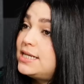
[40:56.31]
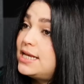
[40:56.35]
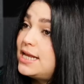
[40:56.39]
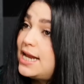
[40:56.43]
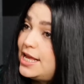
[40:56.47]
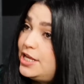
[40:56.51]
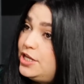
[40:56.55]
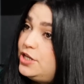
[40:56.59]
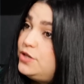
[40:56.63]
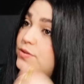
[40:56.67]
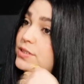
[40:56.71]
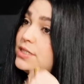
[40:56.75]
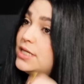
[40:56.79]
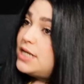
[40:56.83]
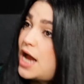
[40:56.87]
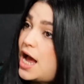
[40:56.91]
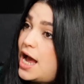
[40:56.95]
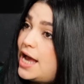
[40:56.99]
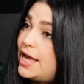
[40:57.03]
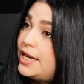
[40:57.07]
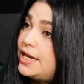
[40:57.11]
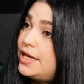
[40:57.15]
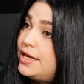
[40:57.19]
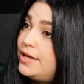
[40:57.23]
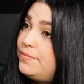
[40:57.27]
can I use an
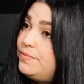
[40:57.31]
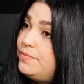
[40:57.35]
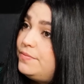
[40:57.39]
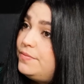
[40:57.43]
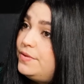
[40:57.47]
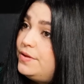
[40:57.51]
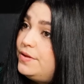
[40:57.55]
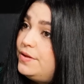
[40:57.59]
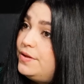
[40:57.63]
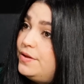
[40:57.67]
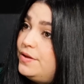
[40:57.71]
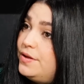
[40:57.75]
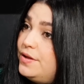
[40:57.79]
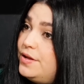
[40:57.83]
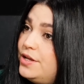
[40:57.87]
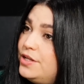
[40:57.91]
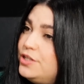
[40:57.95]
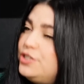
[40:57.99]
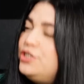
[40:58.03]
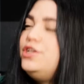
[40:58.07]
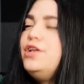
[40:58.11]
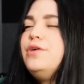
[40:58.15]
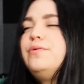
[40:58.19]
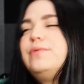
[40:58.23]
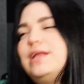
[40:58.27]
item?
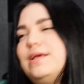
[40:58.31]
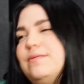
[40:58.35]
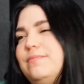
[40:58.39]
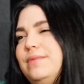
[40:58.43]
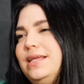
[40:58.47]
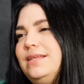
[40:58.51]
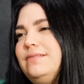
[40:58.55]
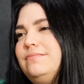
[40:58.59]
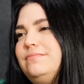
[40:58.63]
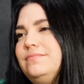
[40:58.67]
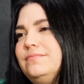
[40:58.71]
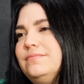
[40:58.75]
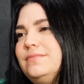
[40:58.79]
You know what I mean?